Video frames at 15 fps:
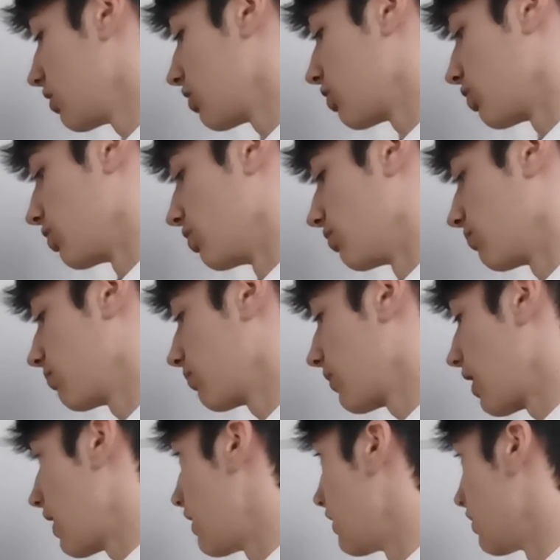So
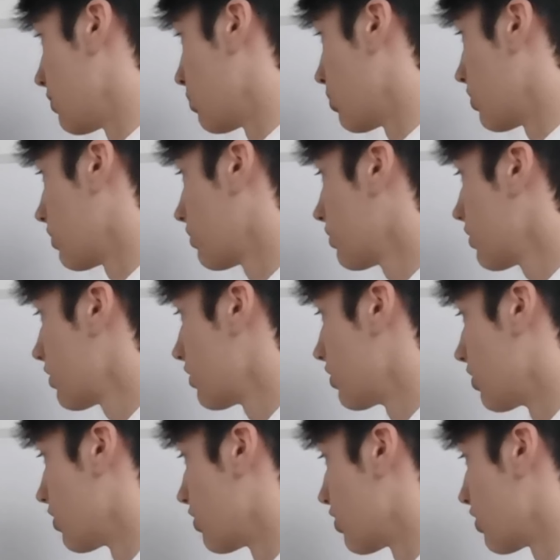a is 1,
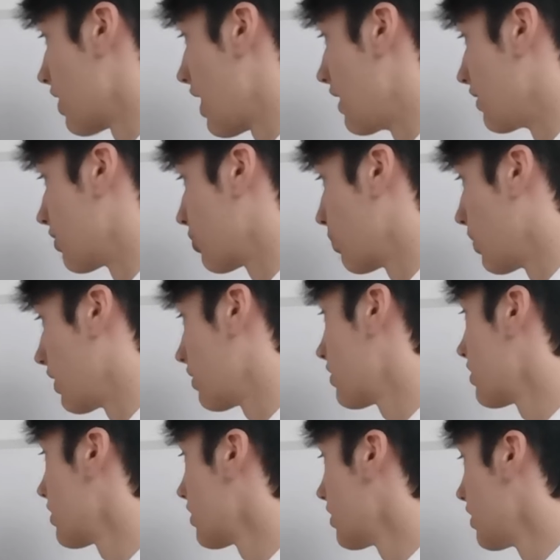so it's just n squared,
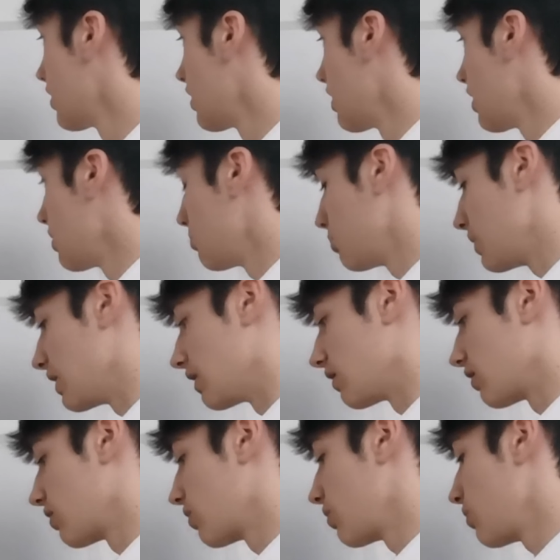b
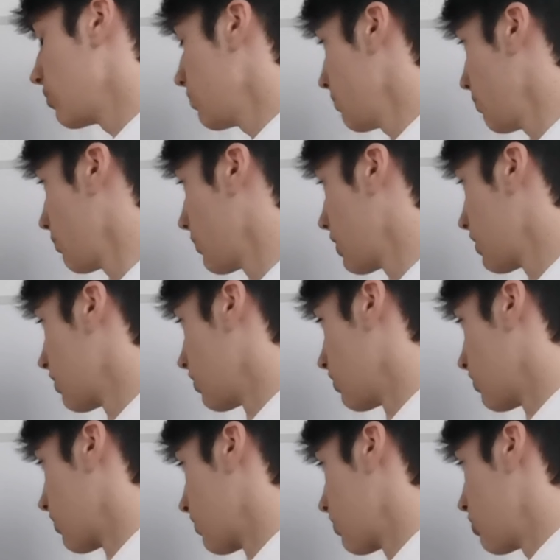is 2, so
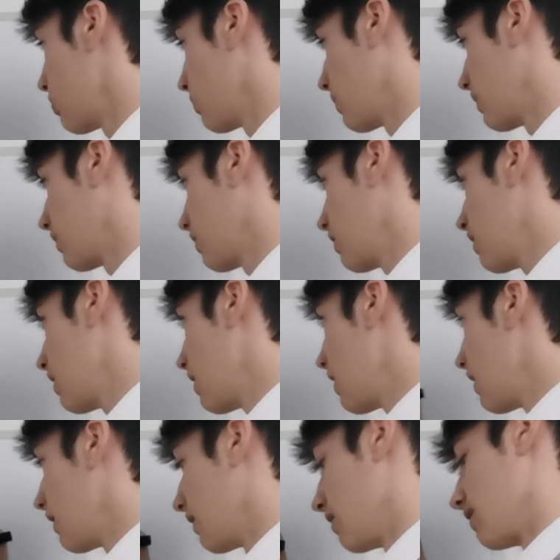it's just 2n, and
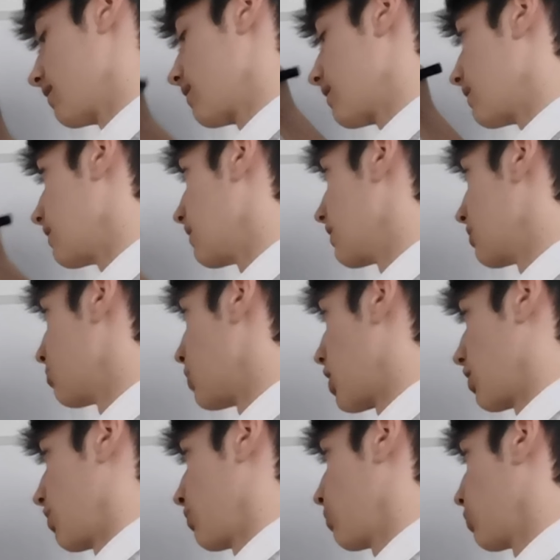then c is
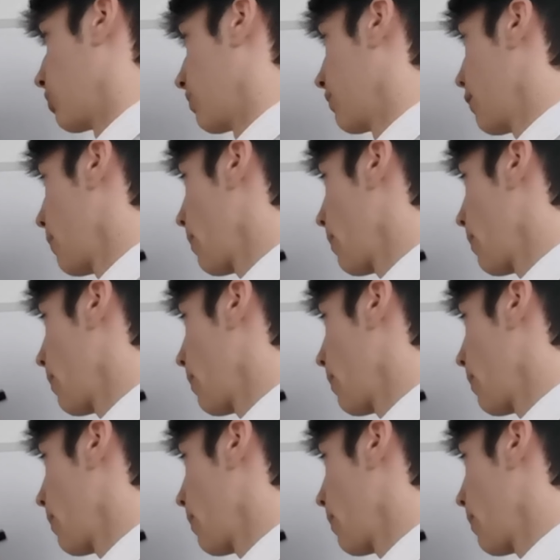minus 1.